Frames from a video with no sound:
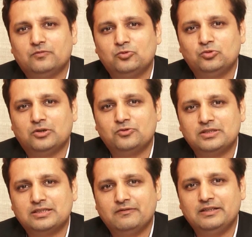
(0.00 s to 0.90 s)

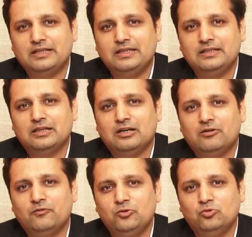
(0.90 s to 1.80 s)
2017
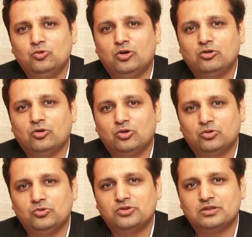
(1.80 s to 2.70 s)
our view on
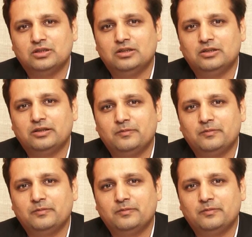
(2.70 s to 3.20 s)
autos uh,